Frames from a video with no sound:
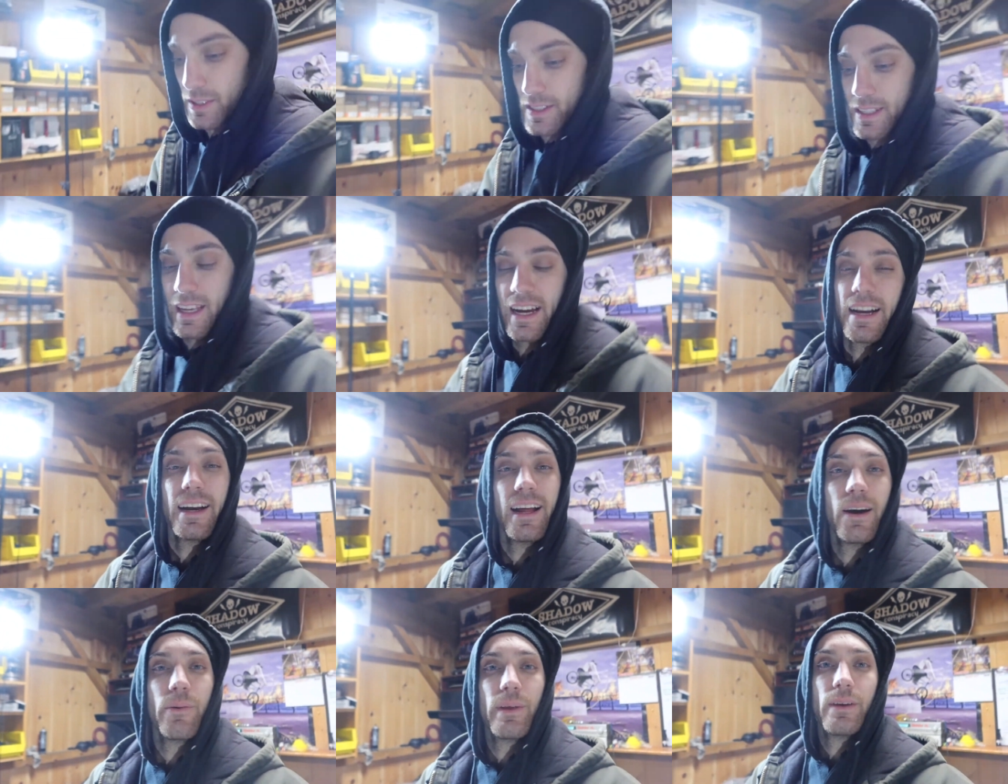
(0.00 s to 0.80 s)
to slide
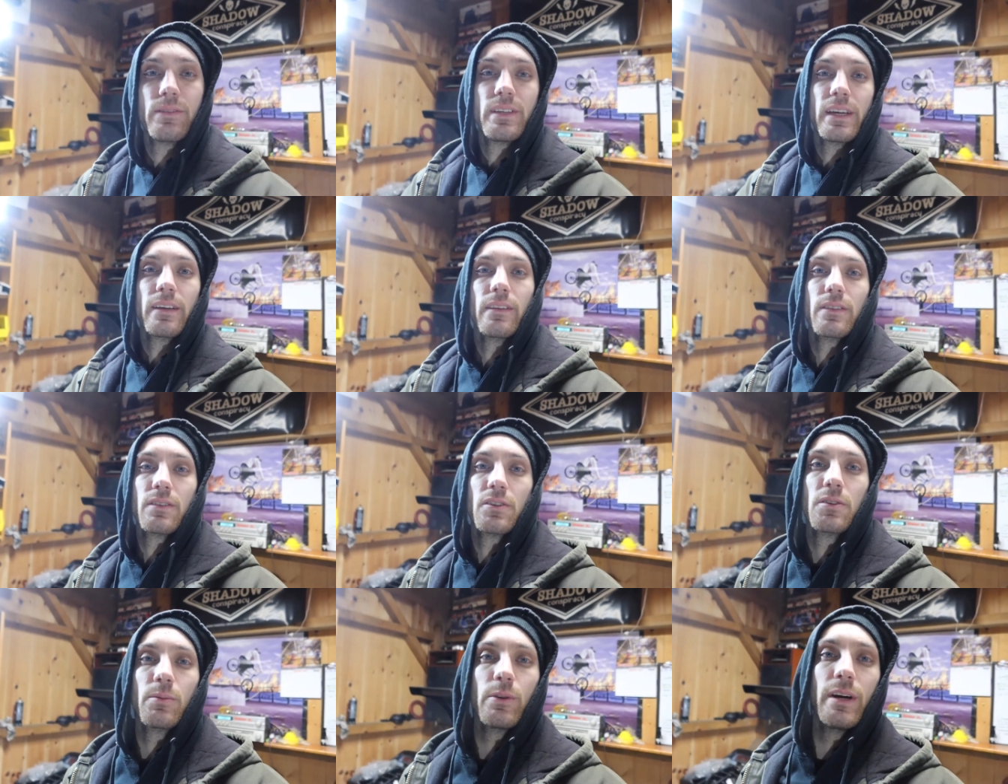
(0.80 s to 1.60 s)
it out without taking the
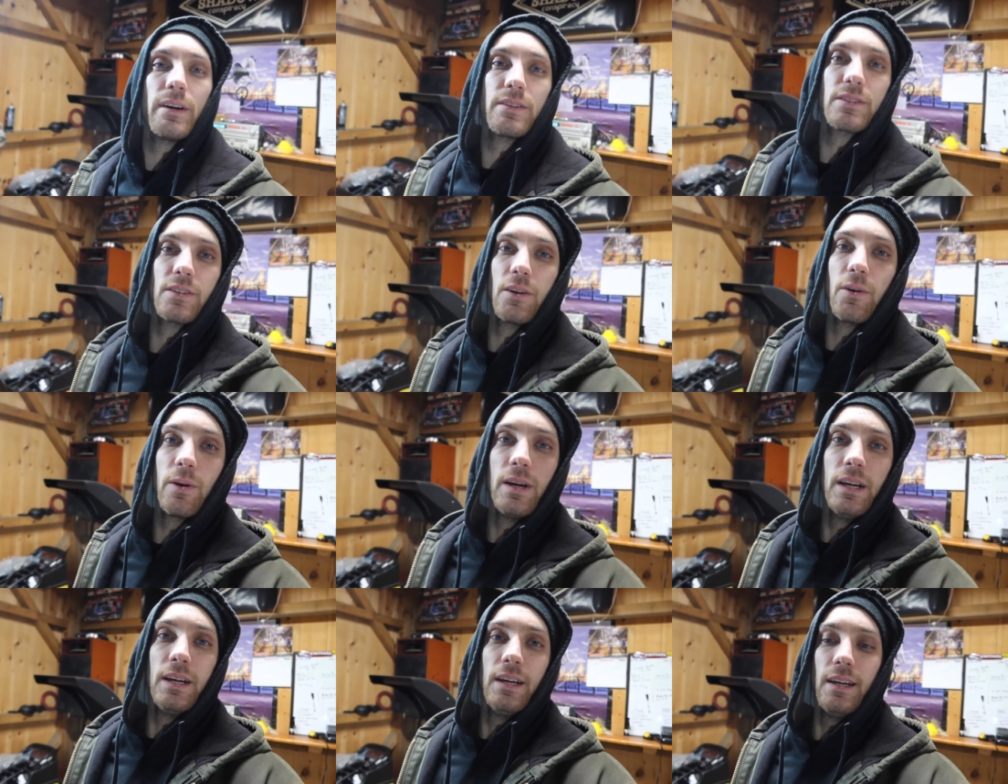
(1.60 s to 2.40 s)
turbo out. So
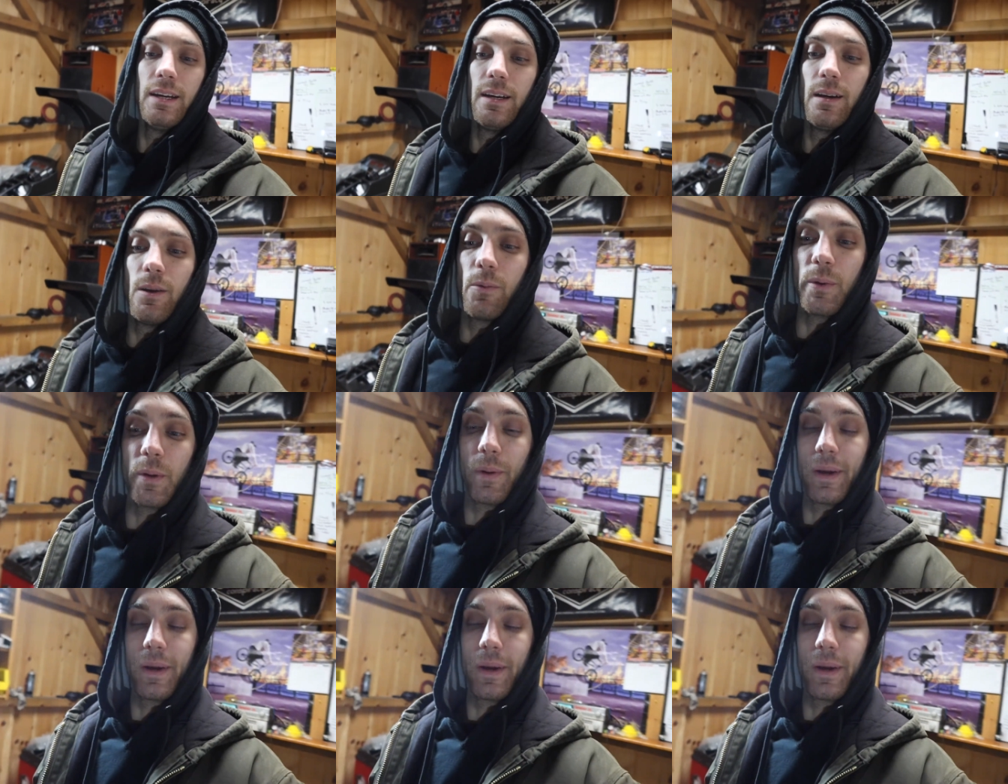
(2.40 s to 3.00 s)
we